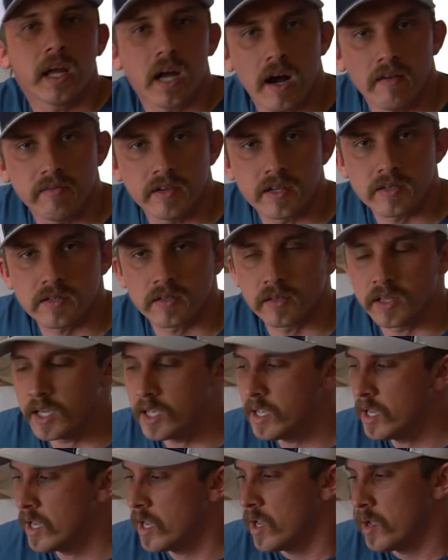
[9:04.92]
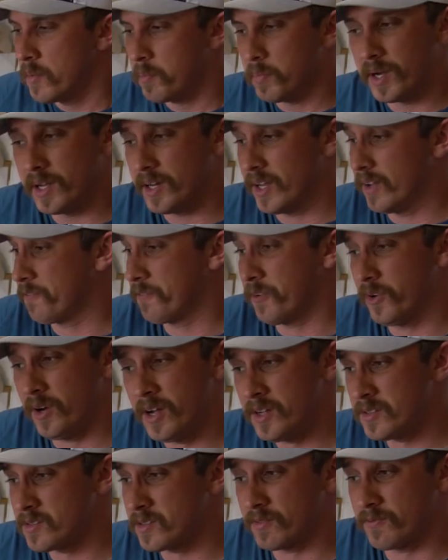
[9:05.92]
obviously, but for
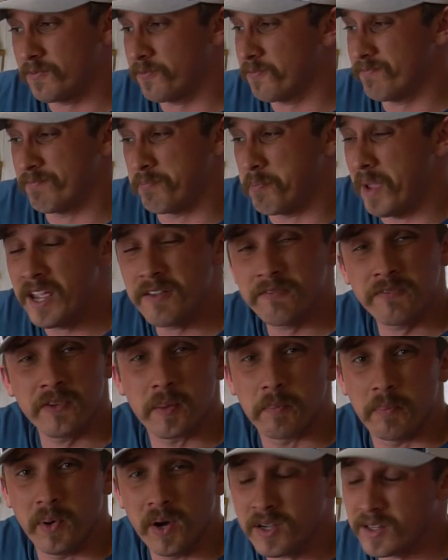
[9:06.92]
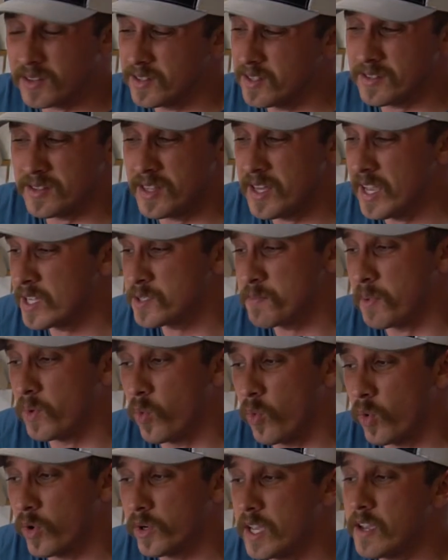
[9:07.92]
us, bang for the buck, this thing has been
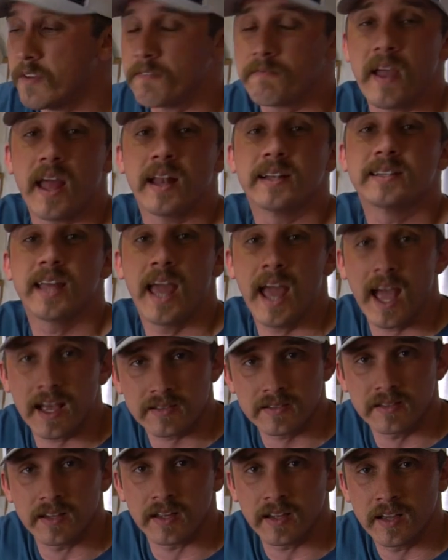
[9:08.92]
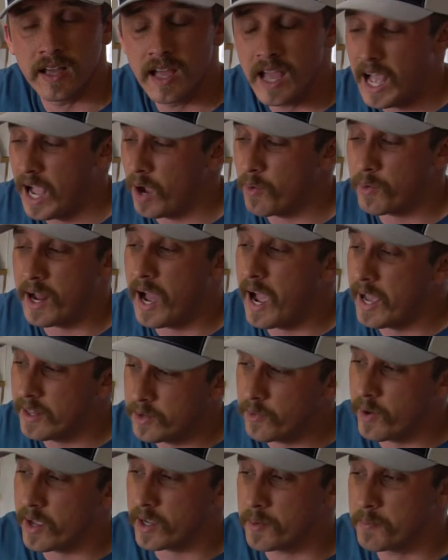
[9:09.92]
working fantastic. I would highly
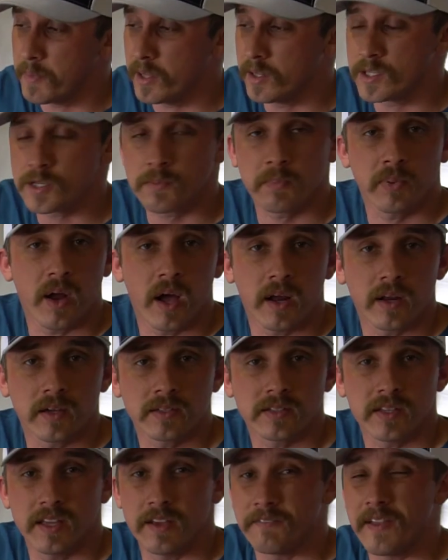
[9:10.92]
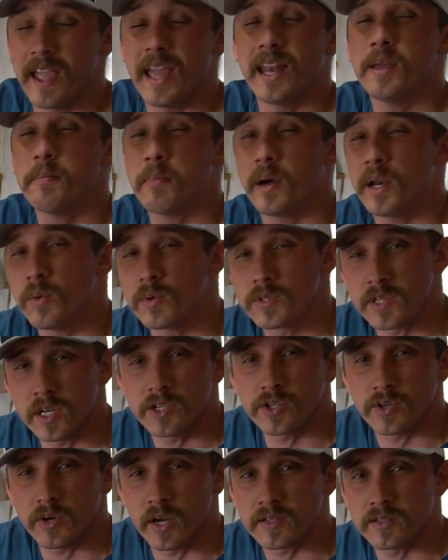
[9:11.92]
recommend this product if anybody was
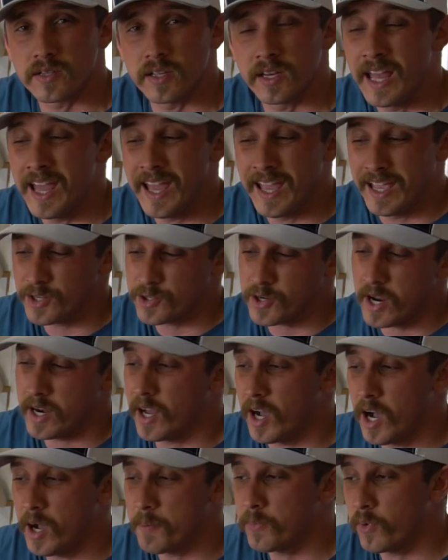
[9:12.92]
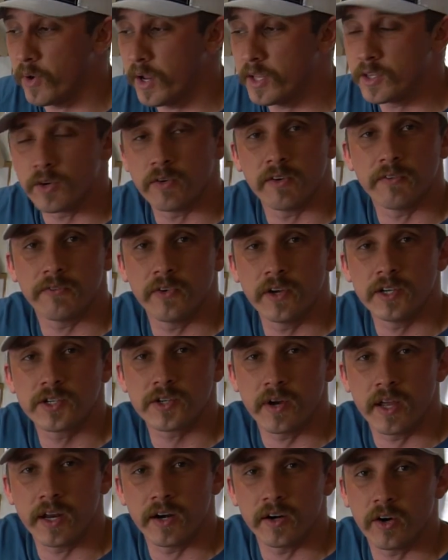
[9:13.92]
interested in trying to upgrade their
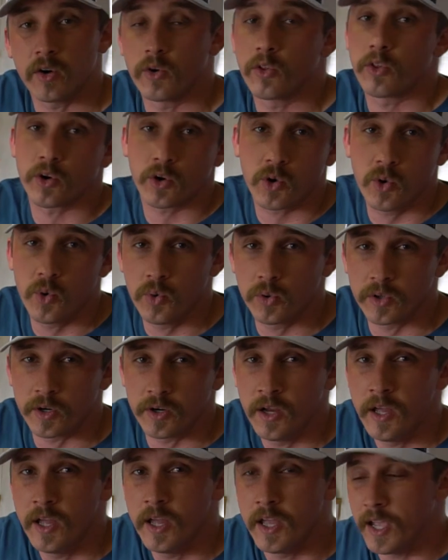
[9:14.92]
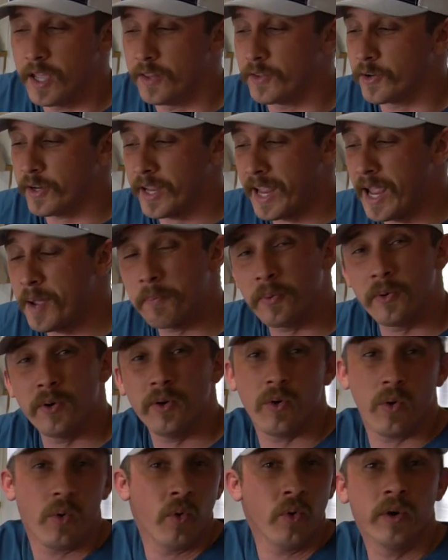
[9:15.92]
refrigerator or their cooler in their camper
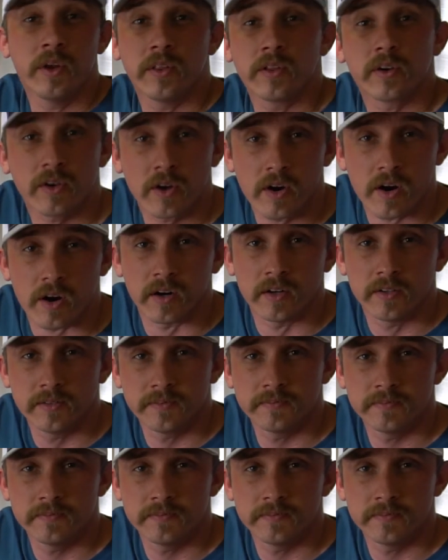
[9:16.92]
or in their car.